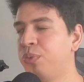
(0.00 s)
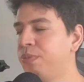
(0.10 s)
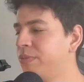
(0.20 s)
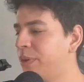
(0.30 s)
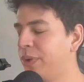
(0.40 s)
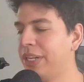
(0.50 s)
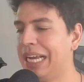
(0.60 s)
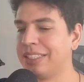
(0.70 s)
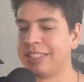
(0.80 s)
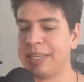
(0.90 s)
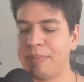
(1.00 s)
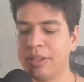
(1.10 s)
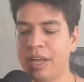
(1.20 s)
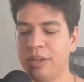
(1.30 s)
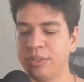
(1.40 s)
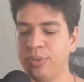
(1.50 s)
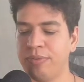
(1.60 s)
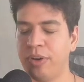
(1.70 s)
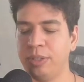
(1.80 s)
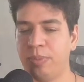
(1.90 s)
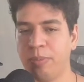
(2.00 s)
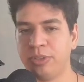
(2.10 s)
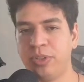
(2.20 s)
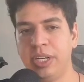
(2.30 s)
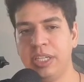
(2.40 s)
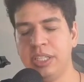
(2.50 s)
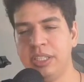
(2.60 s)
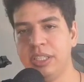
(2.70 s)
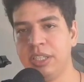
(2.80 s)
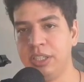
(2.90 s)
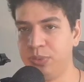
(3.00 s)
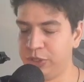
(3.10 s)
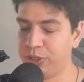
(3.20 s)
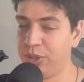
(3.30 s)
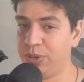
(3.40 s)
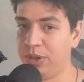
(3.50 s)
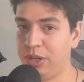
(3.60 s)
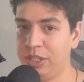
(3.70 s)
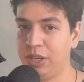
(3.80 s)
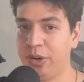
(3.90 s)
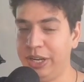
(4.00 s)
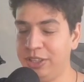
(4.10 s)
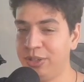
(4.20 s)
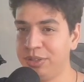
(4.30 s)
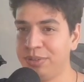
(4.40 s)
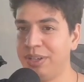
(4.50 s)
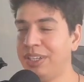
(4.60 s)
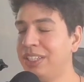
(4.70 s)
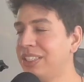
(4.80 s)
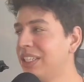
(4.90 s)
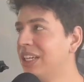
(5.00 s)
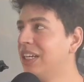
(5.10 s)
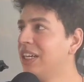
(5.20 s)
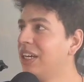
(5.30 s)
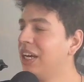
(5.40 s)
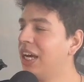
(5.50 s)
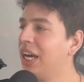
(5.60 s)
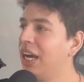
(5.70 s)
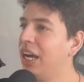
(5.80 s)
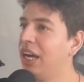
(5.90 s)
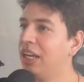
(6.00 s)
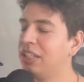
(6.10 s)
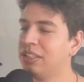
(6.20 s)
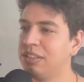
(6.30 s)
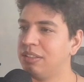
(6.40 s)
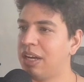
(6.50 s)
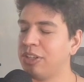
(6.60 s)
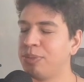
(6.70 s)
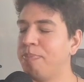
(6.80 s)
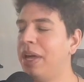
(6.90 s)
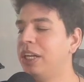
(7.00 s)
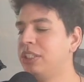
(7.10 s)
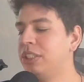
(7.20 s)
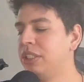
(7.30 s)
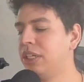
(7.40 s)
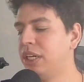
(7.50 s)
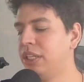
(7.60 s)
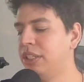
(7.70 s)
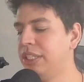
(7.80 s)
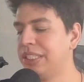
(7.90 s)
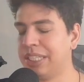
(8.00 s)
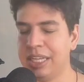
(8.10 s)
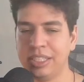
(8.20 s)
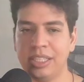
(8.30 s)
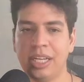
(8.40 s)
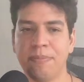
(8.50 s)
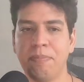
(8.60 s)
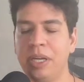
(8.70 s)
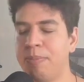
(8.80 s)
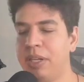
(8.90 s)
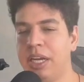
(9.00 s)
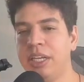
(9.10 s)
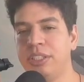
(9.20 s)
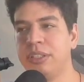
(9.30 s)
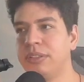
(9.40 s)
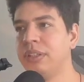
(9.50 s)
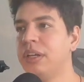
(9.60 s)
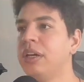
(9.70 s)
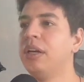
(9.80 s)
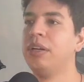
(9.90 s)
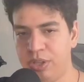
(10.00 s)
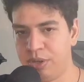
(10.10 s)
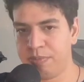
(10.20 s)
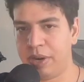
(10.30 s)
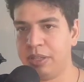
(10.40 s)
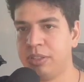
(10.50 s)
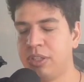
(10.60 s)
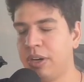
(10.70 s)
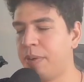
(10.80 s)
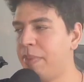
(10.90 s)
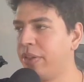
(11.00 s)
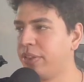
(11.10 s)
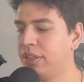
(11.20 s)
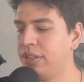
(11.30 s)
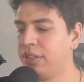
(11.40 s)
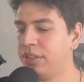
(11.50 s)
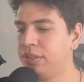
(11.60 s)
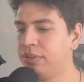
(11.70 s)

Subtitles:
someone asks about how to avoid prop drilling, which you already know what it is, and how to manage the state in a big application, you might talk about the